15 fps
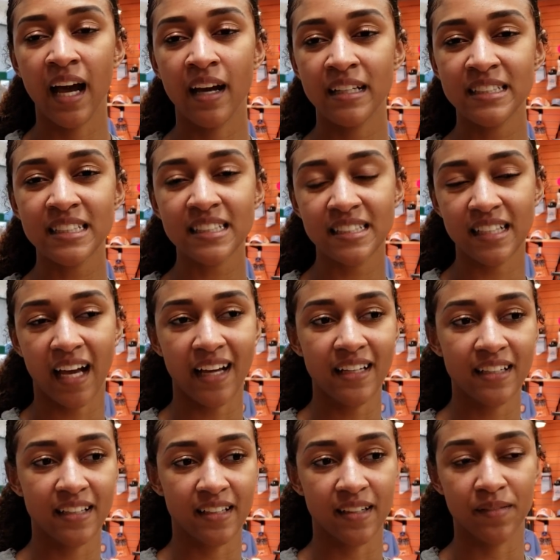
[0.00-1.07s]
It's
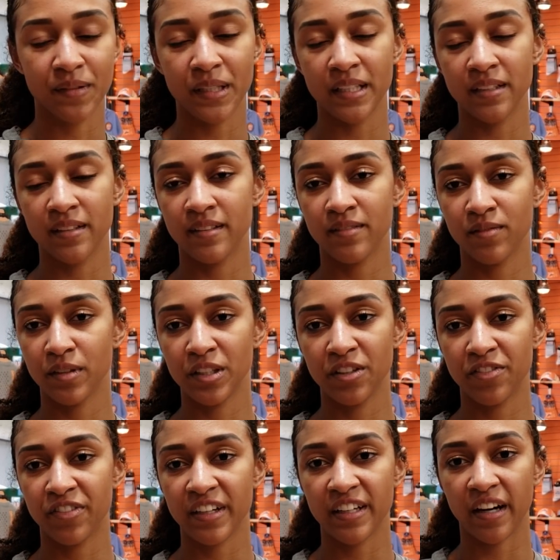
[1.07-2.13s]
exciting. When you
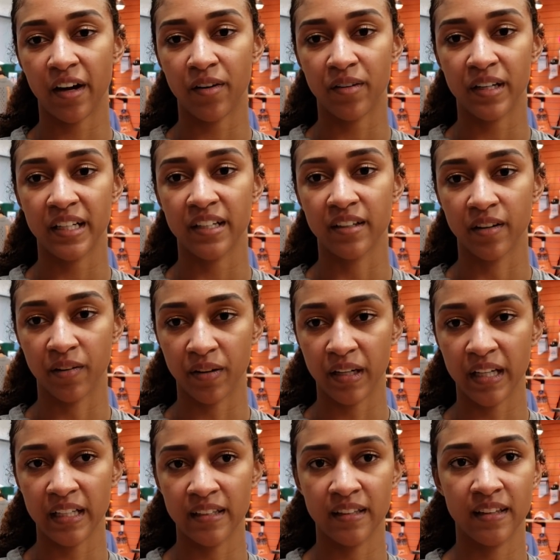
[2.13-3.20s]
figure out where you're
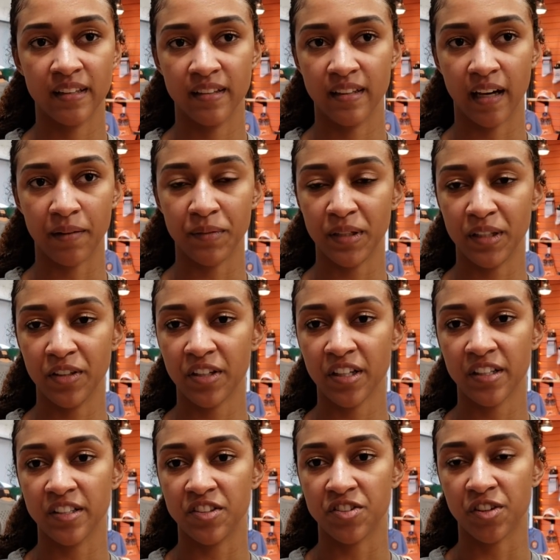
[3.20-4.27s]
going, you can
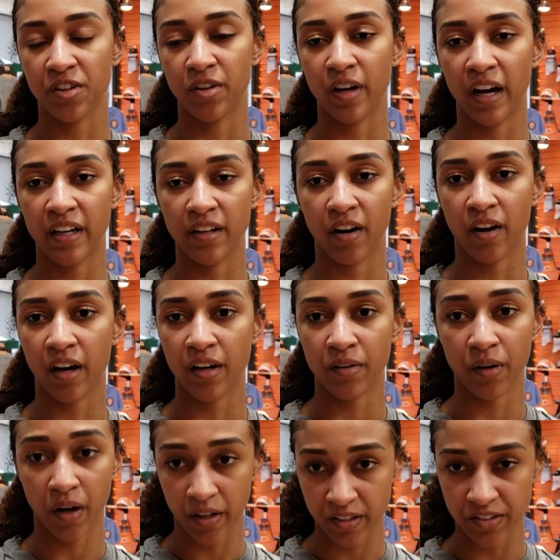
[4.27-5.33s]
control how
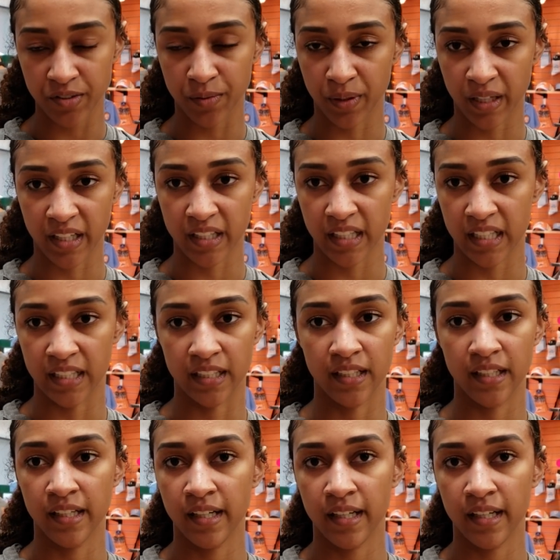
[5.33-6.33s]
hard you work and